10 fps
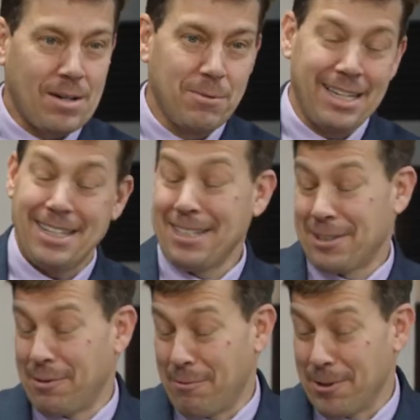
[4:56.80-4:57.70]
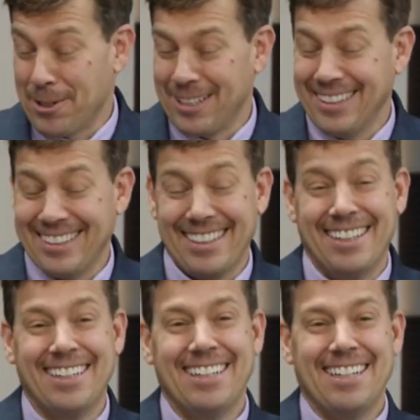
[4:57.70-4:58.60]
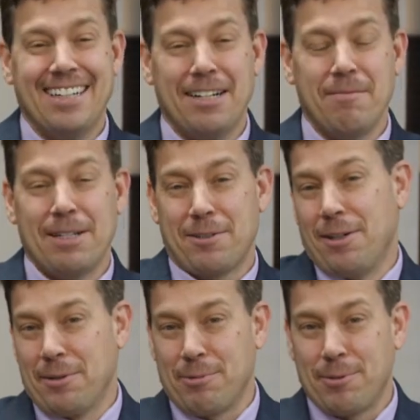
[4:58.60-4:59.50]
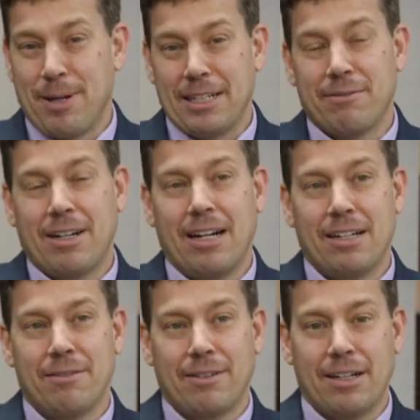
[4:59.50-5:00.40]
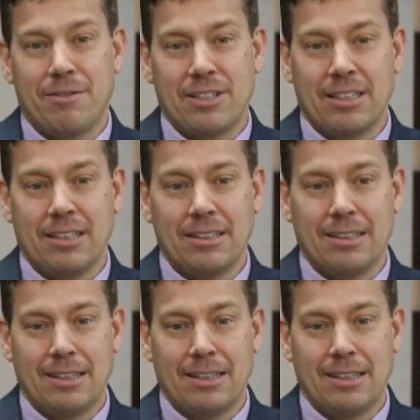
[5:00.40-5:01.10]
Well, that's unfortunate. That's not the perspective I've seen.